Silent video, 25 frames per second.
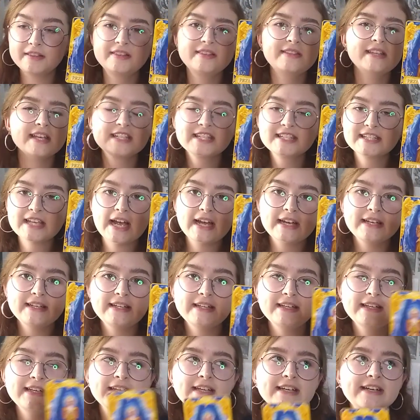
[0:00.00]

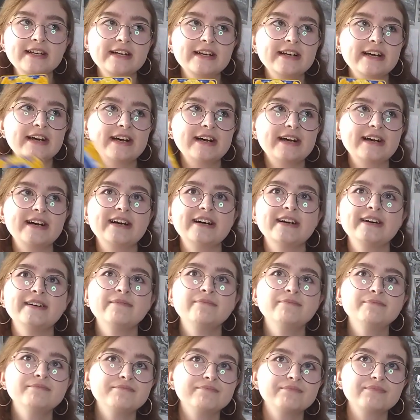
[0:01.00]
deciding
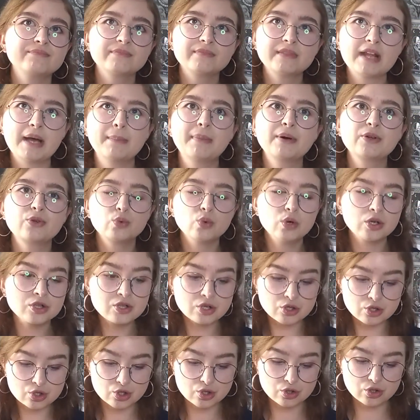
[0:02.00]
about what
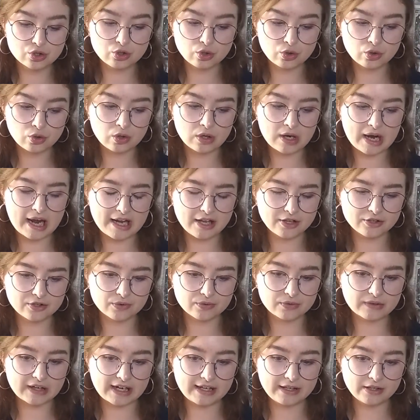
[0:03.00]
you should do, a lot
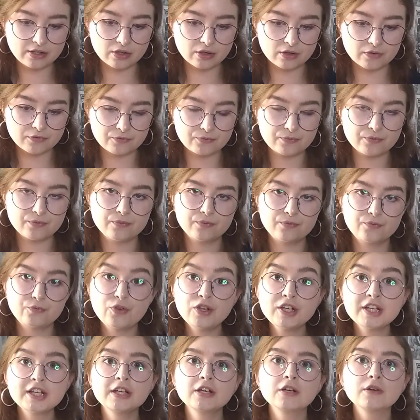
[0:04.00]
of kind of
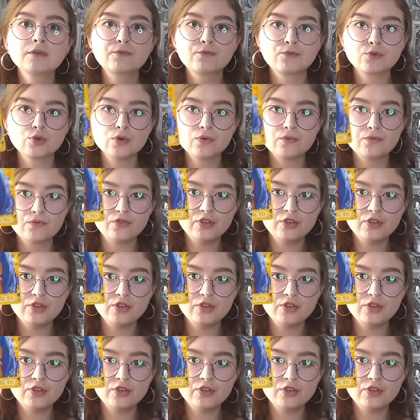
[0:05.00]
thinking through